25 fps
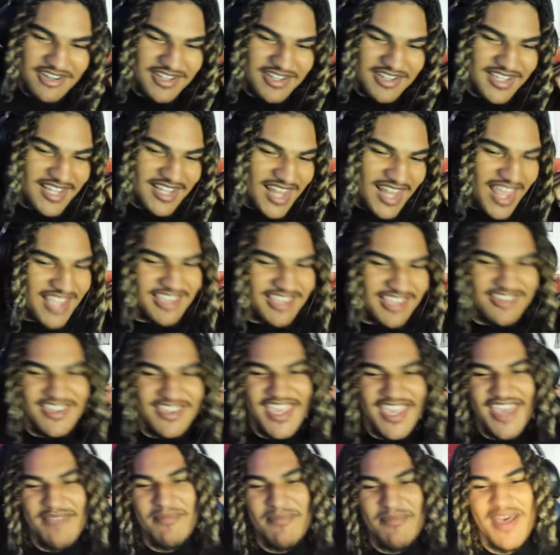Glock. You
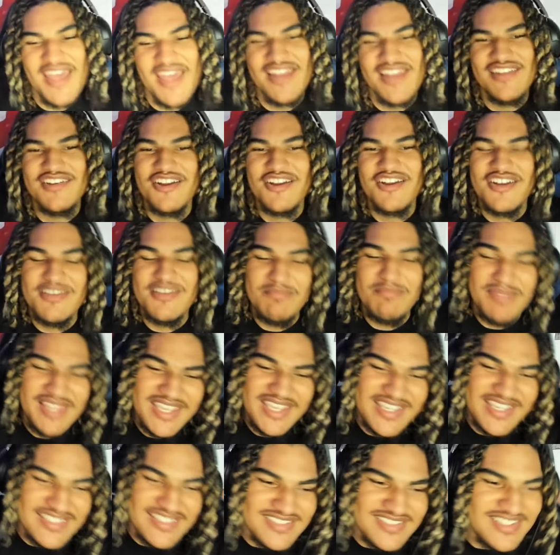can't buy the dirty
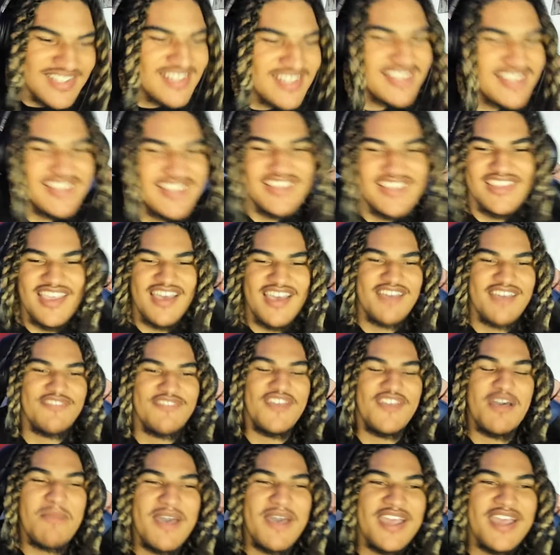Blicks. Yeah, if
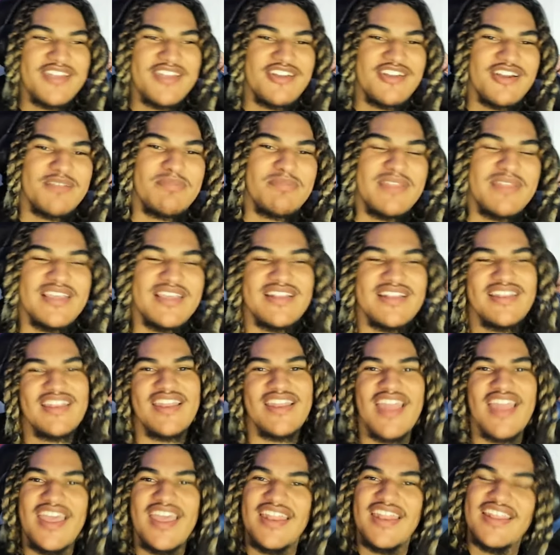y'all buy a dirty blick,
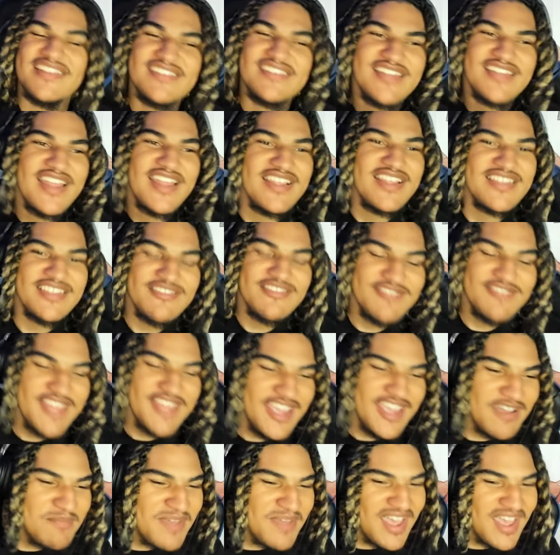that is that you
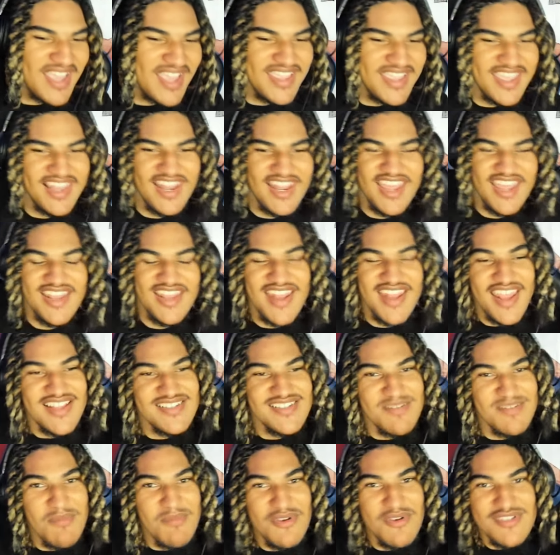down bad. I can't lie. That's
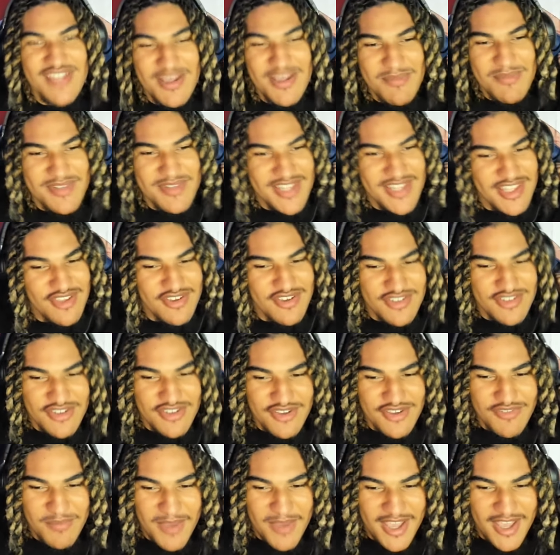the most dumbest thing you could do
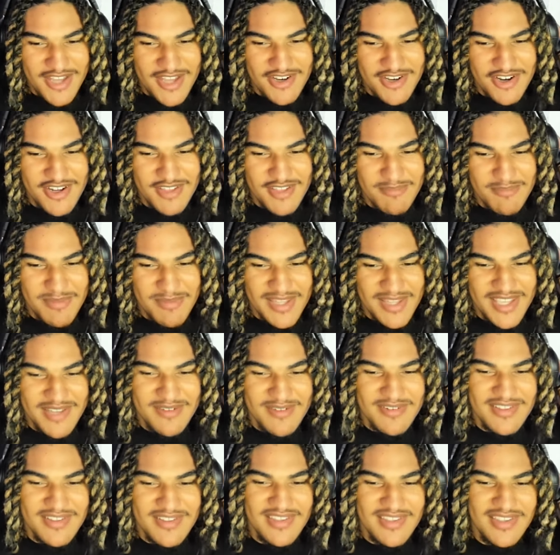if you buy a dirty blick.
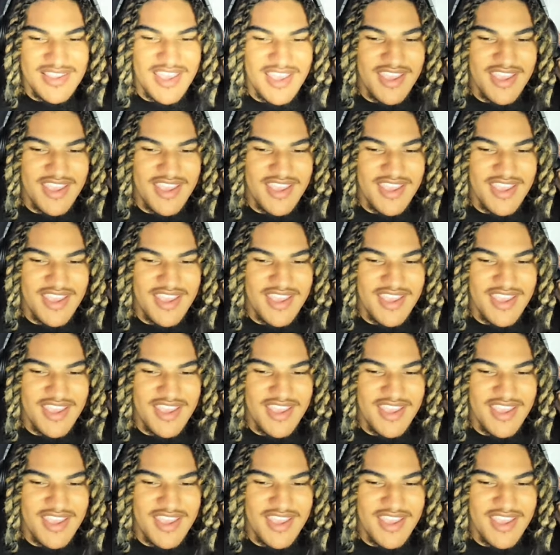Yeah,